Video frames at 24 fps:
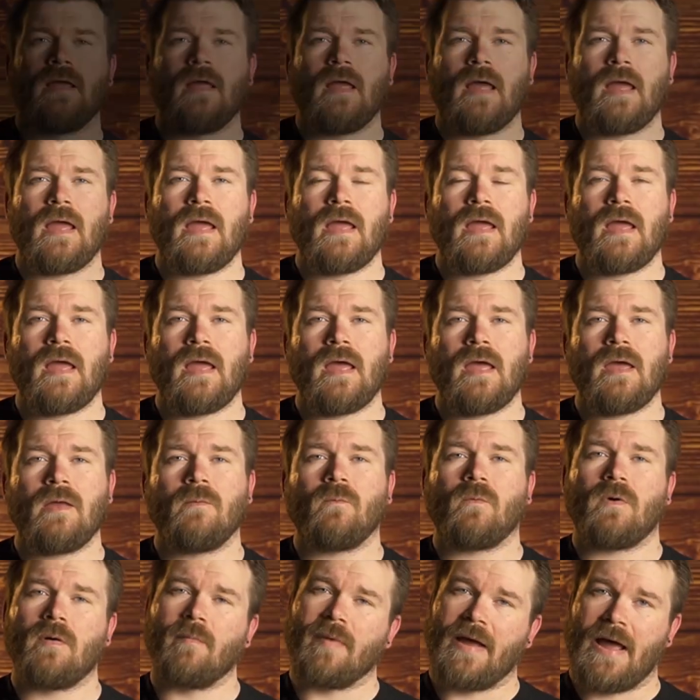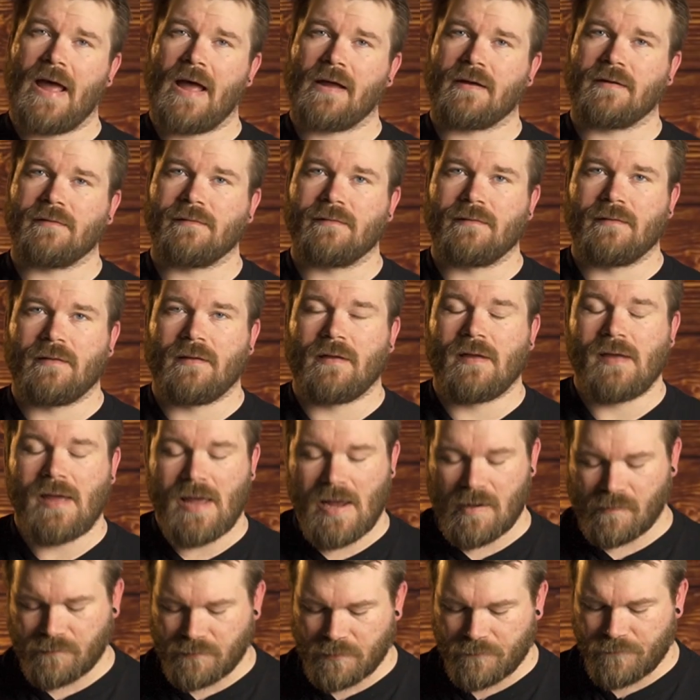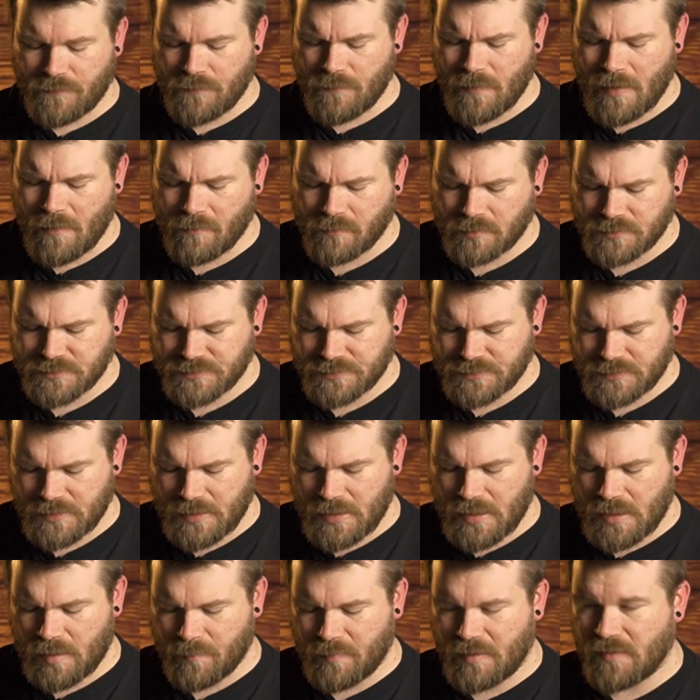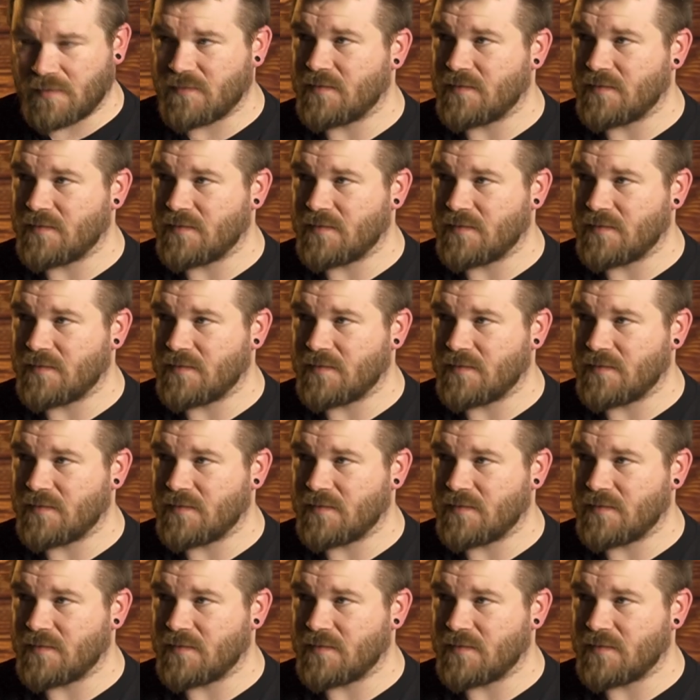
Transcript: And we're back. After a few hours, I made